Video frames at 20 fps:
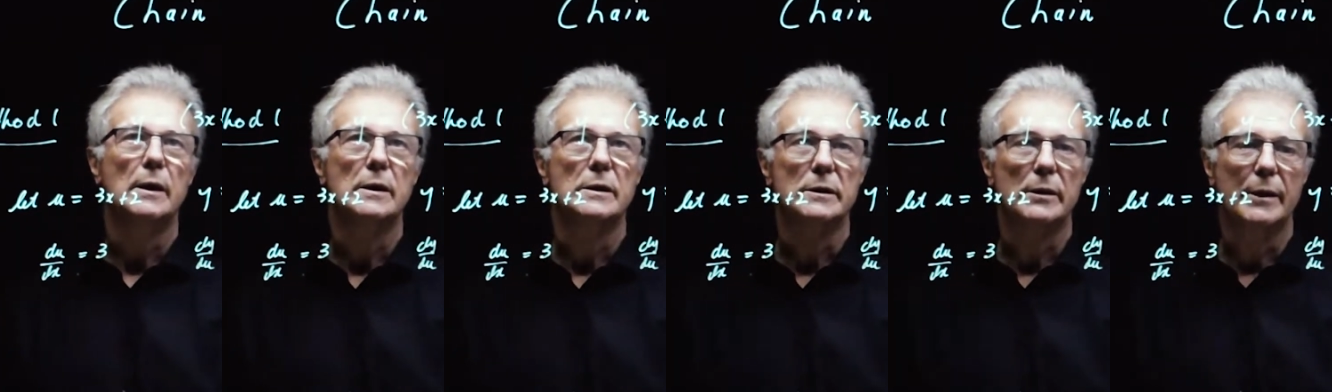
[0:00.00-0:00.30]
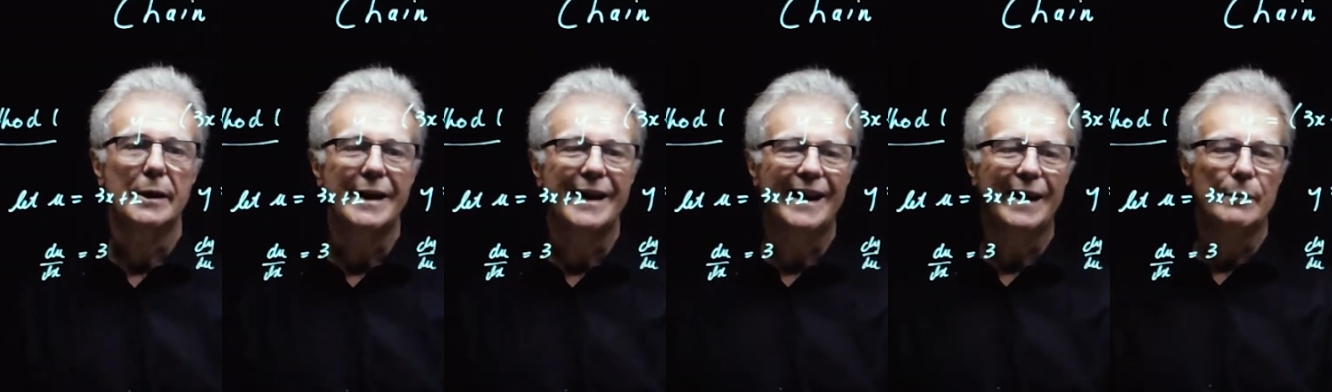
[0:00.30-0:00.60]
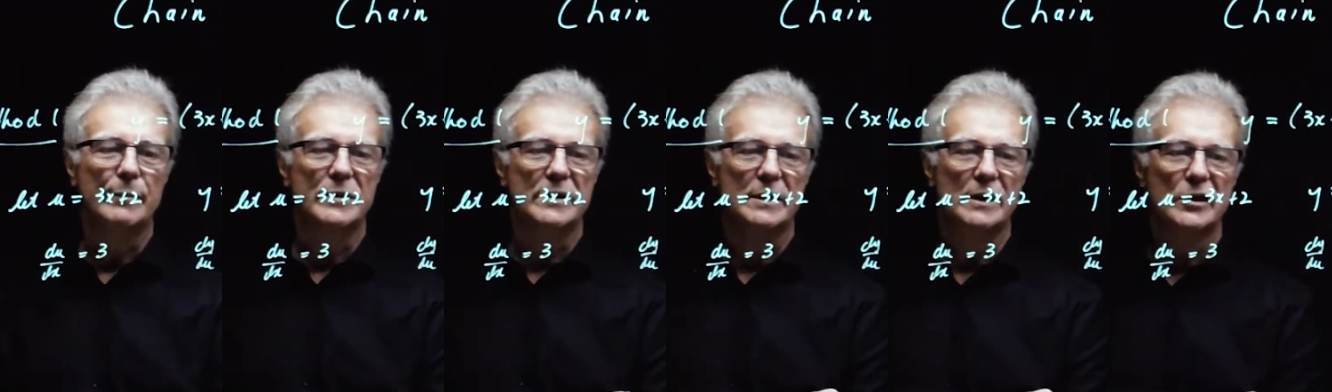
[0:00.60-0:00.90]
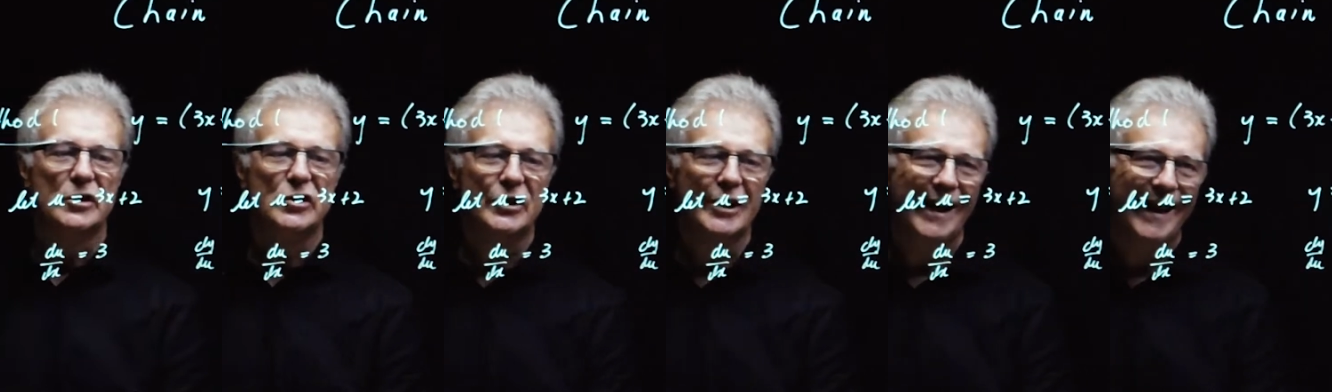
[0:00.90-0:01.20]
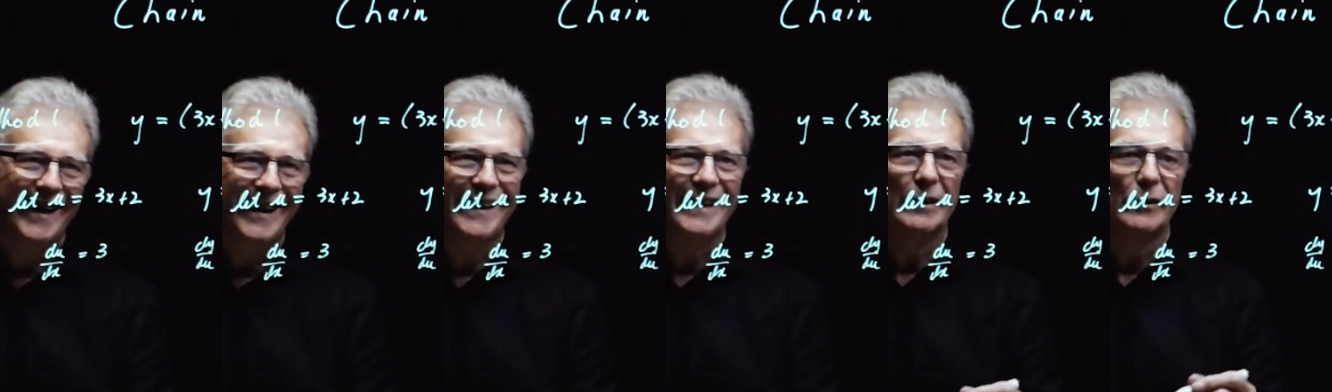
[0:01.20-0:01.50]
So here comes the
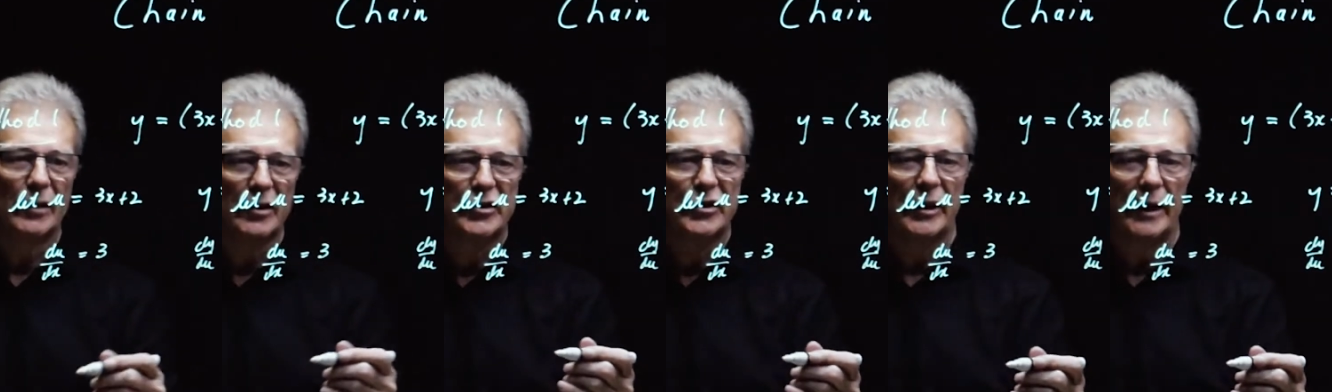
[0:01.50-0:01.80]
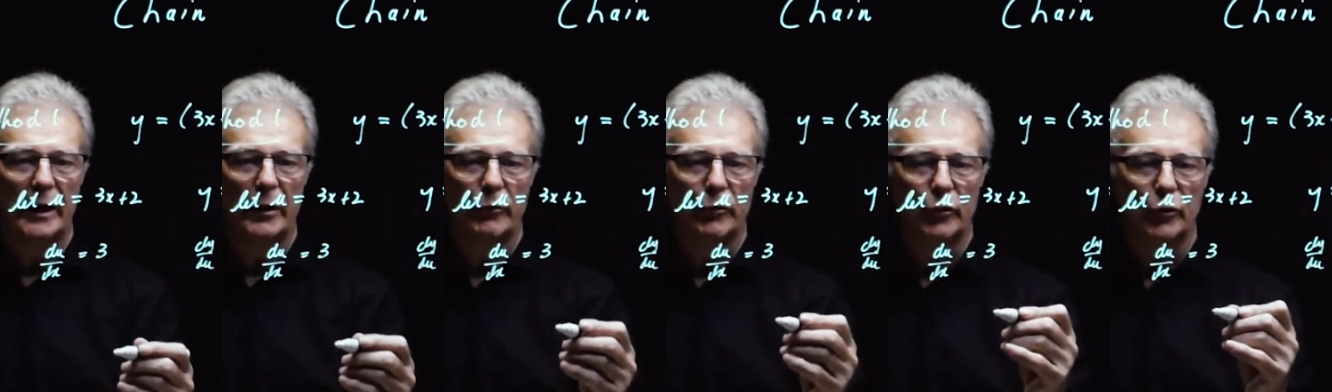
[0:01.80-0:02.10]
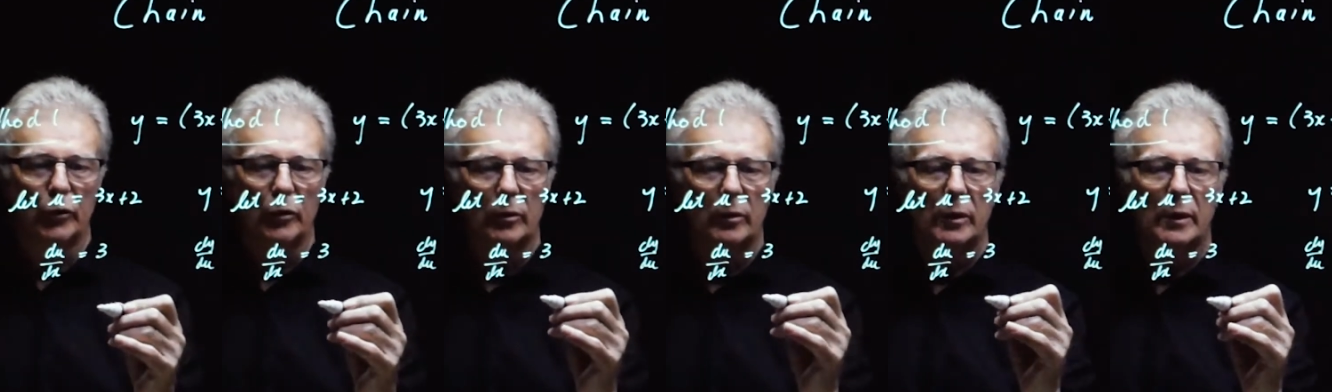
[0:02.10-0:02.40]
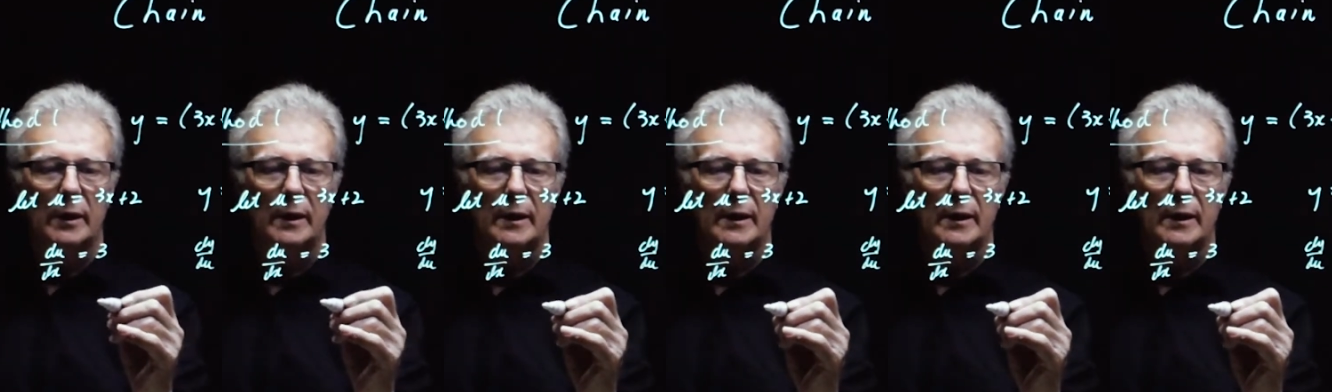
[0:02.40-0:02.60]
chain or the chain rule.